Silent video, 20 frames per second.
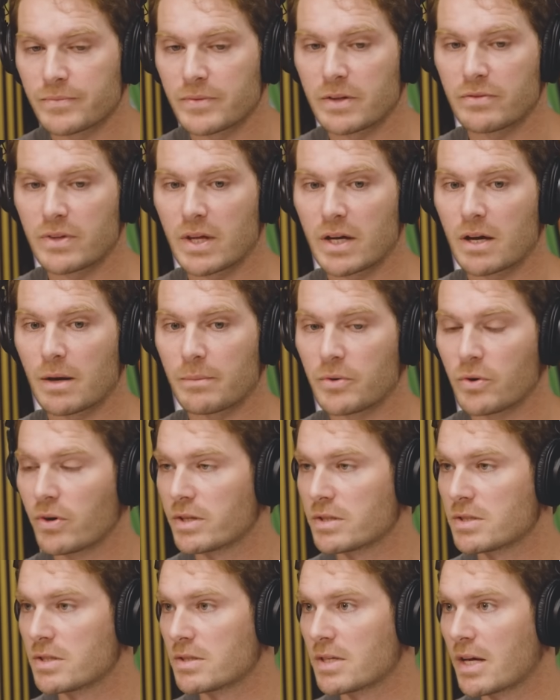if they come to
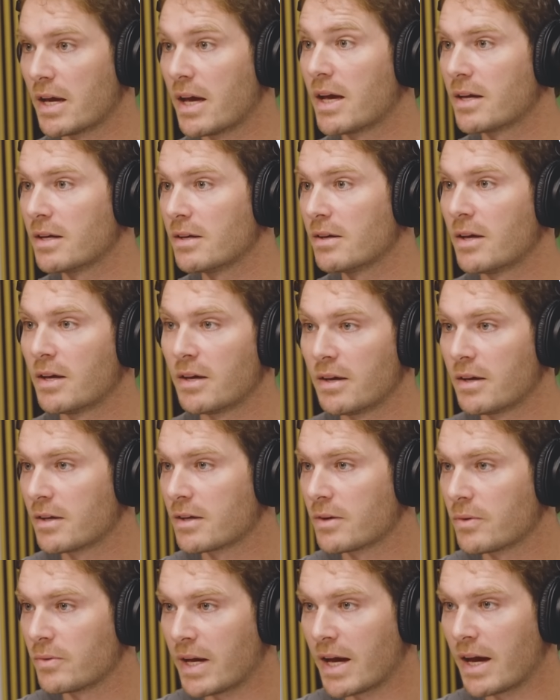us and say, hey,
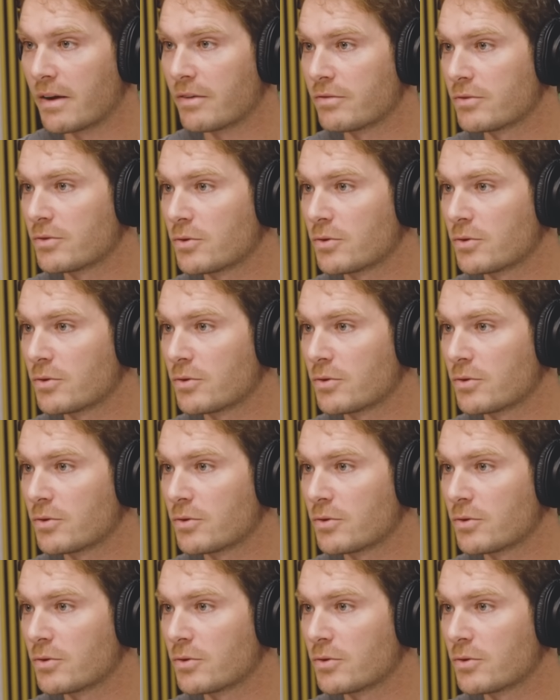can we have